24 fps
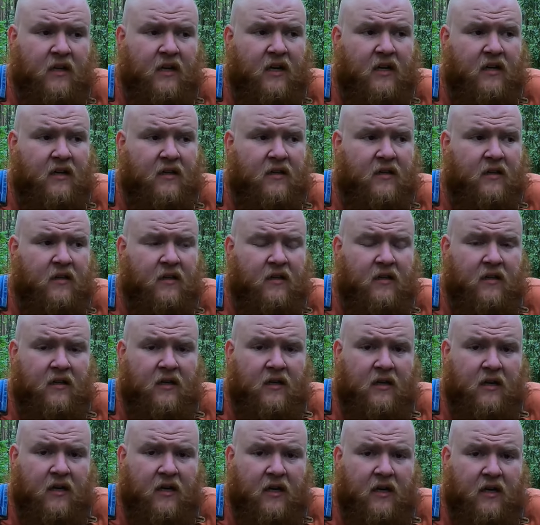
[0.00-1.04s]
and
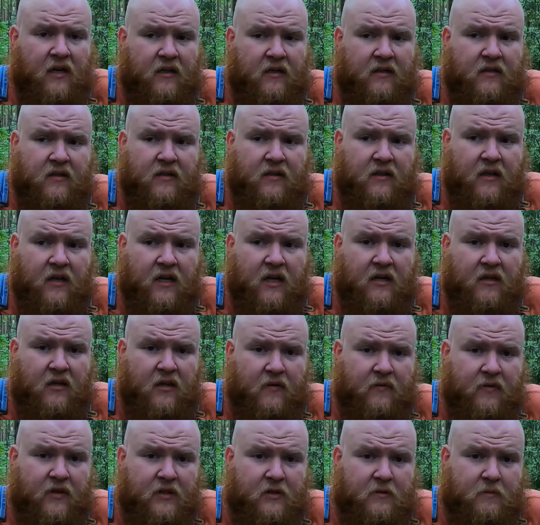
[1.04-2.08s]
and I
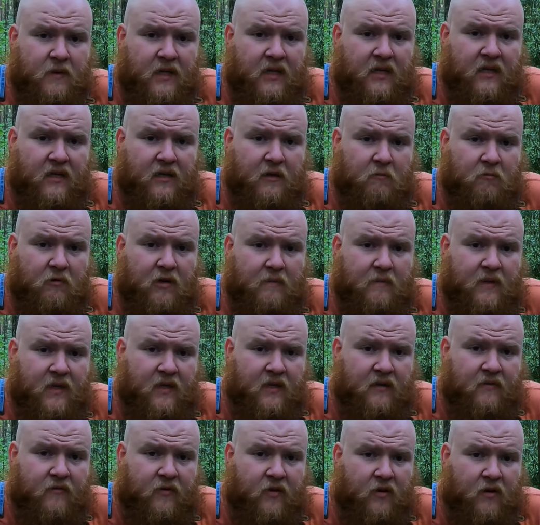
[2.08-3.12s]
love these men and women
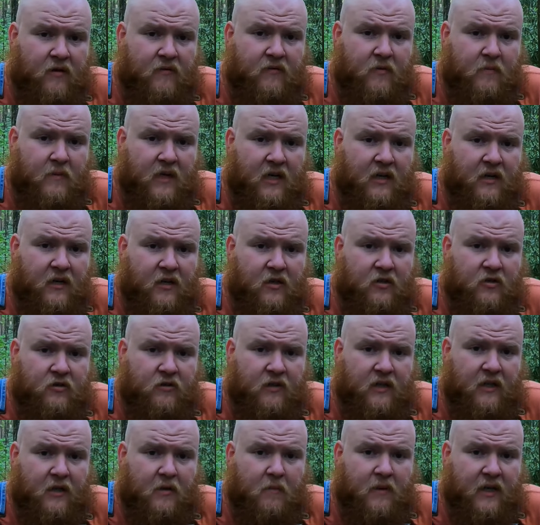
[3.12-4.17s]
that fought for my
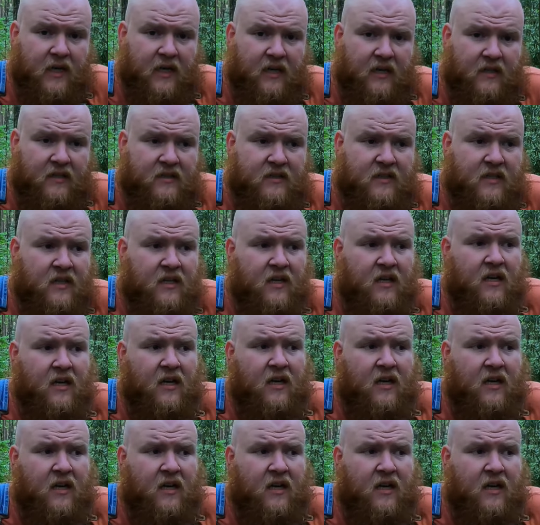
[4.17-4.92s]
country in the past,